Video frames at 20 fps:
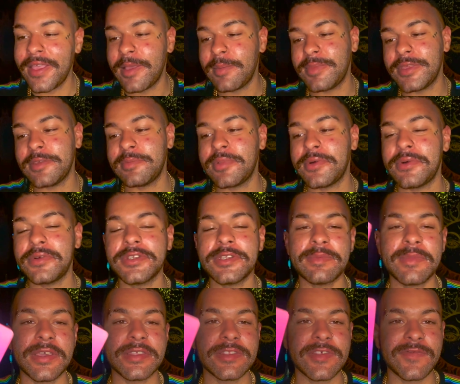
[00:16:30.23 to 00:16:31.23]
Be bold and
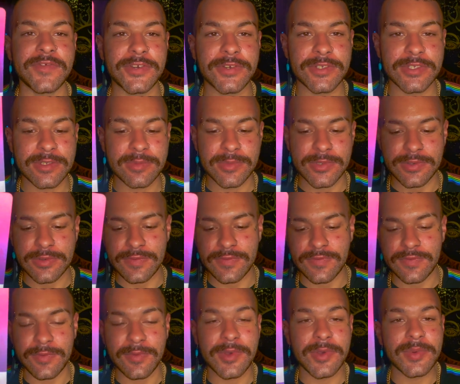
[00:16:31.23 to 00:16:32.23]
make the first move.
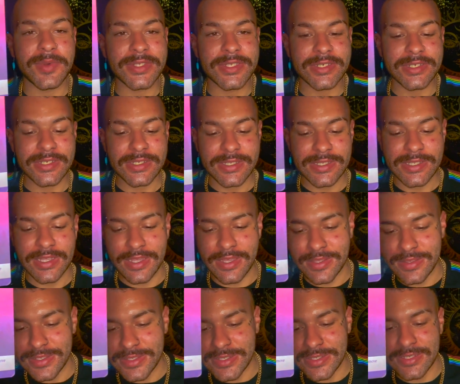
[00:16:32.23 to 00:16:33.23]
What was I just
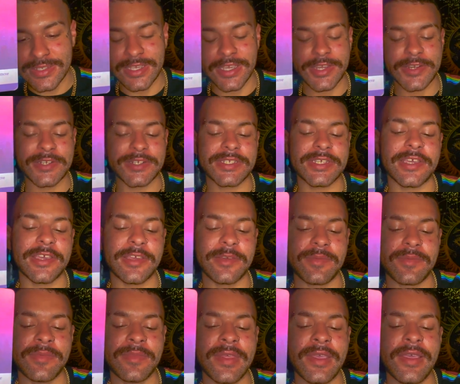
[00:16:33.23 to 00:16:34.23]
saying this entire
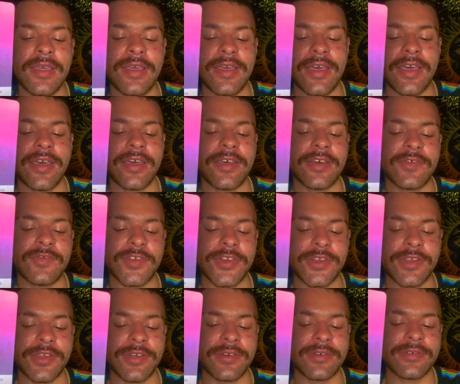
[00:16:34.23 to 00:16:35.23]
time,
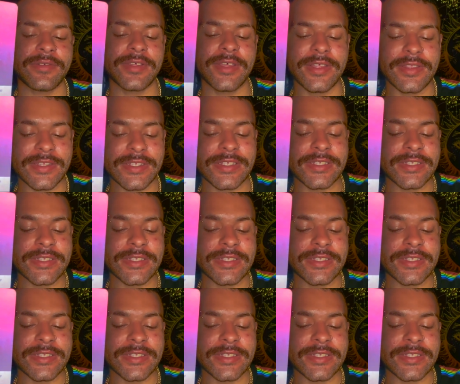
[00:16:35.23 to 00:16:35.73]
Virgo? This